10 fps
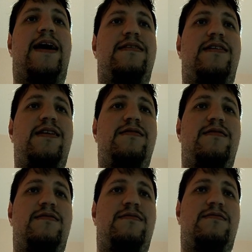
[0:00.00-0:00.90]
then
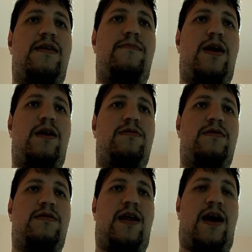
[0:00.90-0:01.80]
this amount
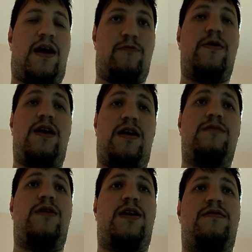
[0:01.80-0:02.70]
that I already
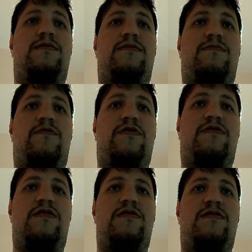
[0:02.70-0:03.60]
accumulated this first
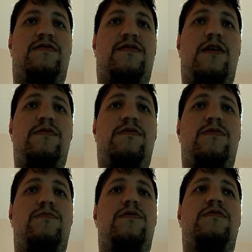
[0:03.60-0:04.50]
year is going to be
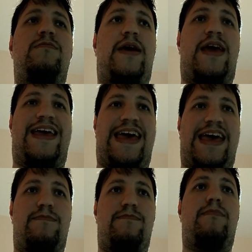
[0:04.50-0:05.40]
multiplied
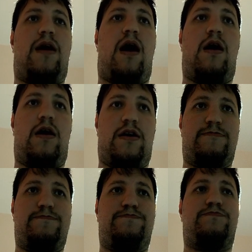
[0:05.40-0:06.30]
again by R,
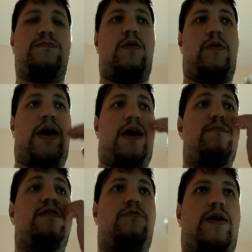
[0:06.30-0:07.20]
okay,
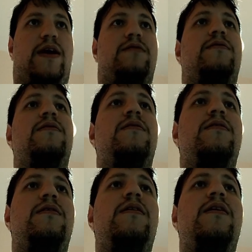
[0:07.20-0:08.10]
by the rate.
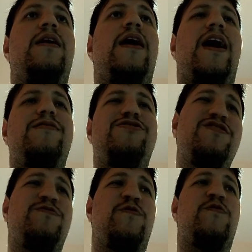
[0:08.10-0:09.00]
And
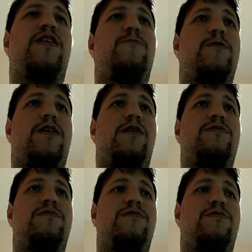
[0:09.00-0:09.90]
just for fun, we're going
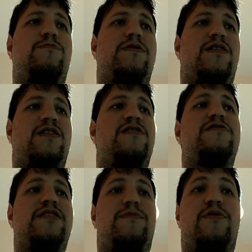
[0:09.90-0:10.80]
to do with the year
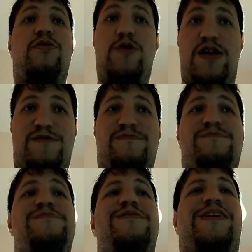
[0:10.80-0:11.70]
number 3,
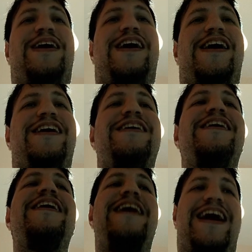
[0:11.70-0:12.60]
okay?
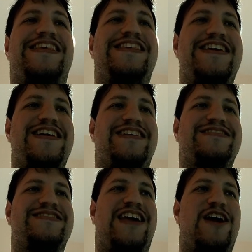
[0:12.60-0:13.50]
And
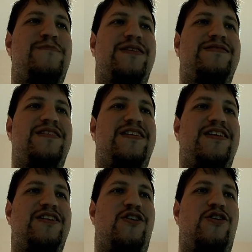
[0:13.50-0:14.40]
yes, now I'm
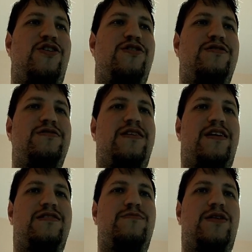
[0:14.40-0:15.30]
taking all the
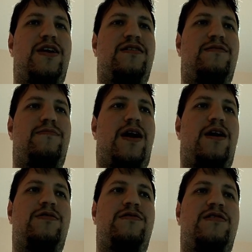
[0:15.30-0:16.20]
accumulated
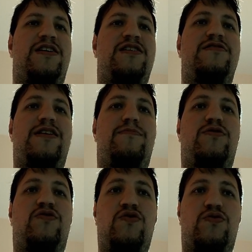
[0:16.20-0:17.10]
amount of the year number
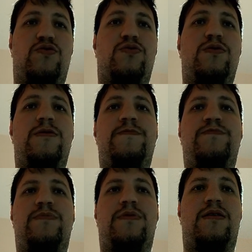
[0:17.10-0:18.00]
2,
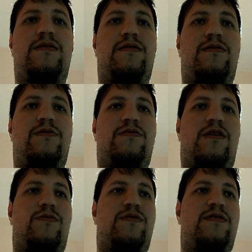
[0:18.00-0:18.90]

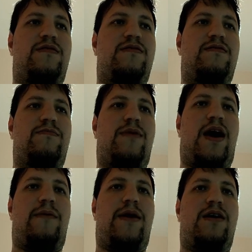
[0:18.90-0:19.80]
so this is my
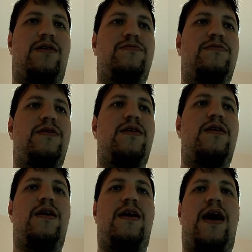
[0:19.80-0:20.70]
amount,
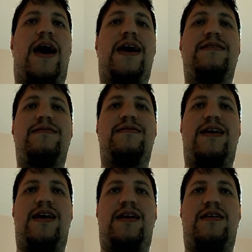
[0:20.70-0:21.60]
and
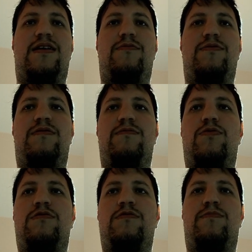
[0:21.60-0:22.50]
then I'm going to
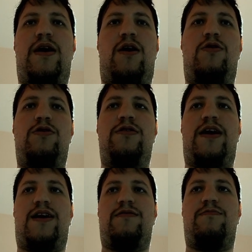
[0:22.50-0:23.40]
multiply all
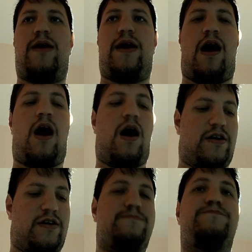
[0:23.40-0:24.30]
that by
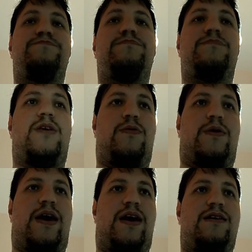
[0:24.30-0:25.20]
R,
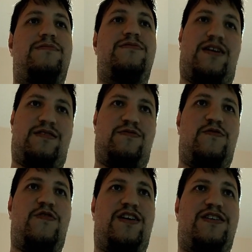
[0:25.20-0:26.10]
okay, just for
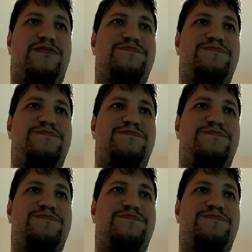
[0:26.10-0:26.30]
fun.